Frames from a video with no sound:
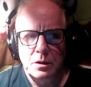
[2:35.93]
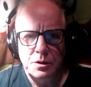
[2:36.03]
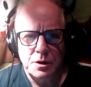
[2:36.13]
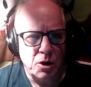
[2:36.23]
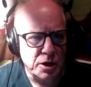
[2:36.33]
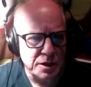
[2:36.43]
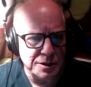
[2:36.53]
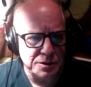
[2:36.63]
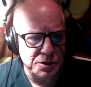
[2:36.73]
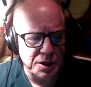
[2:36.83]

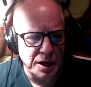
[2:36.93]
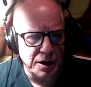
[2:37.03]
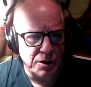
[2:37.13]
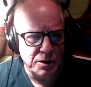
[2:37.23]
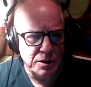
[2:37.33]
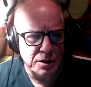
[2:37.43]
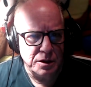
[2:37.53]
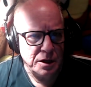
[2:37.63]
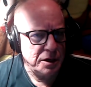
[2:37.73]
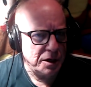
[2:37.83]
Darkness there,
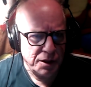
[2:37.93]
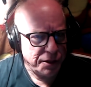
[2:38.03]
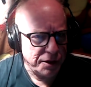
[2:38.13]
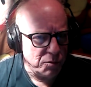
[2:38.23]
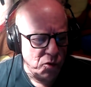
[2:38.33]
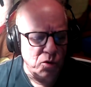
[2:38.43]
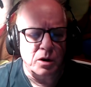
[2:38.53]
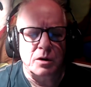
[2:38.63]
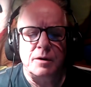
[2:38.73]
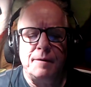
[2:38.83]
and nothing more.